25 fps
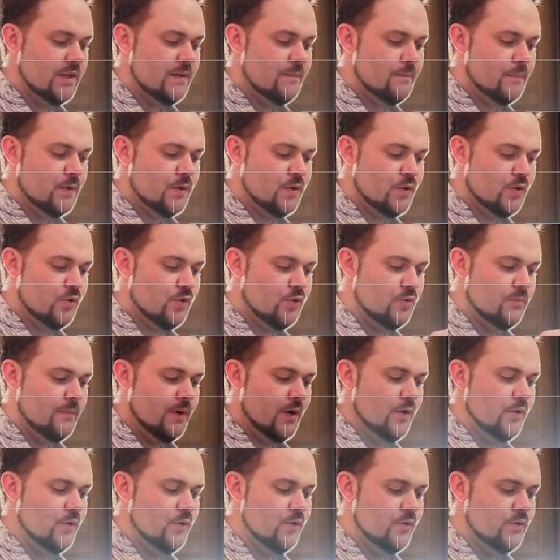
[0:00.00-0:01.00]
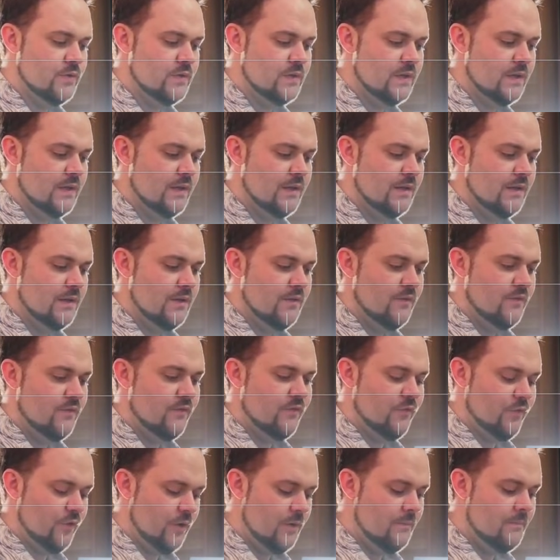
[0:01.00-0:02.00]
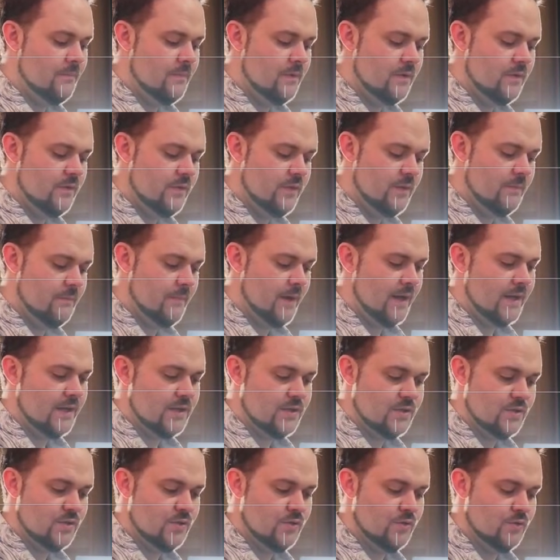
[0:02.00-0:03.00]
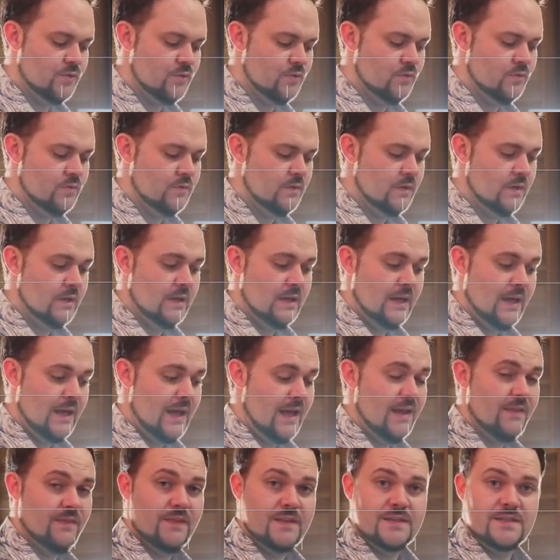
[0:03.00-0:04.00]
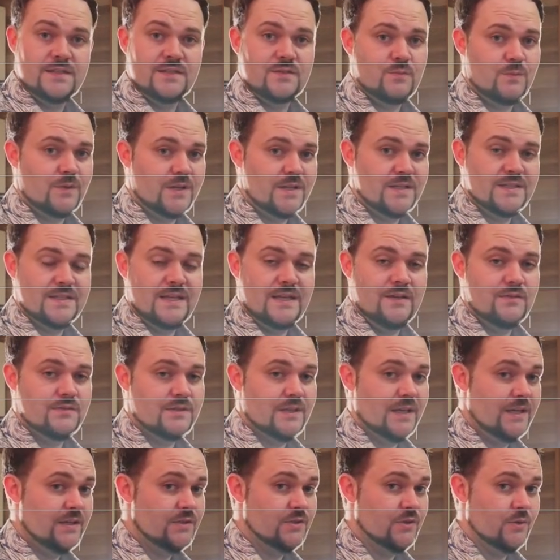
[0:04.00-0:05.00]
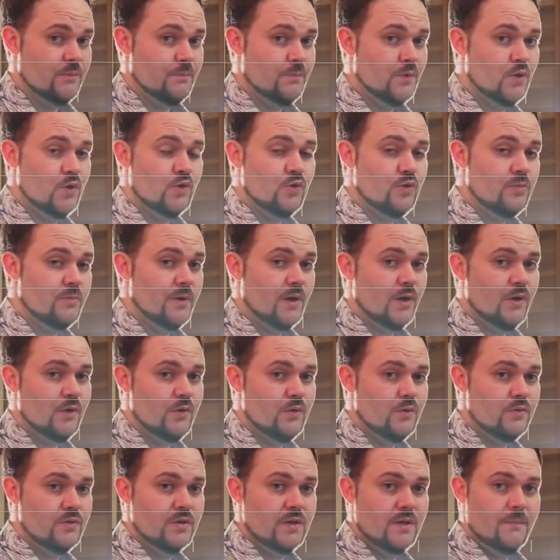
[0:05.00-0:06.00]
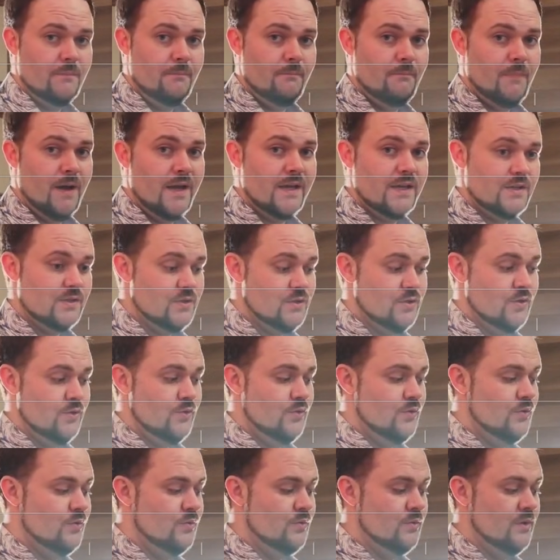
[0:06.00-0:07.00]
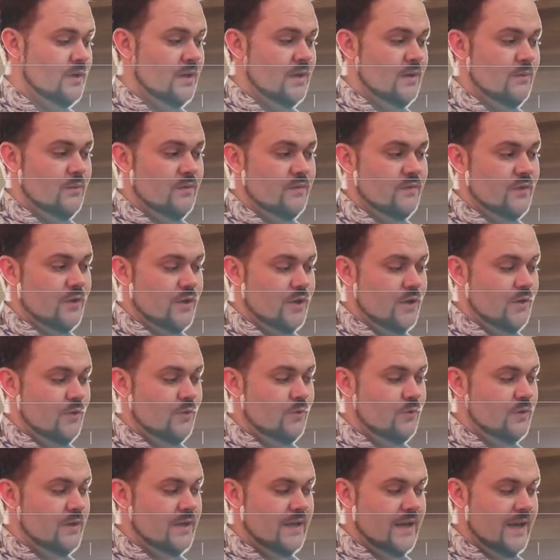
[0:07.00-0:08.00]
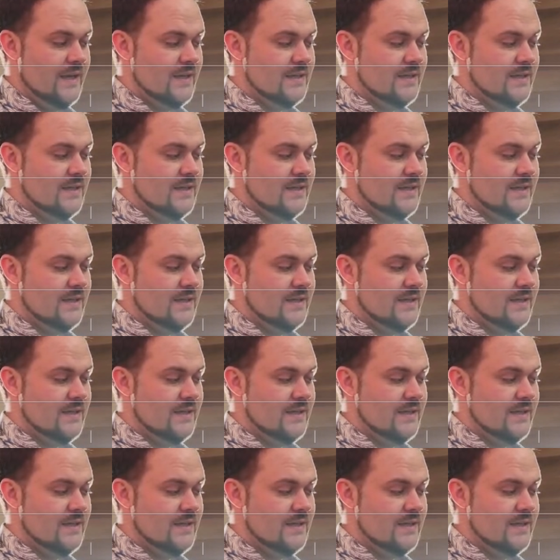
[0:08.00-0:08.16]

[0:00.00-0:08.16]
pure mode from the Mic 2, and this is what it sounds like. So pure mode, Mic 2, we've got it all connected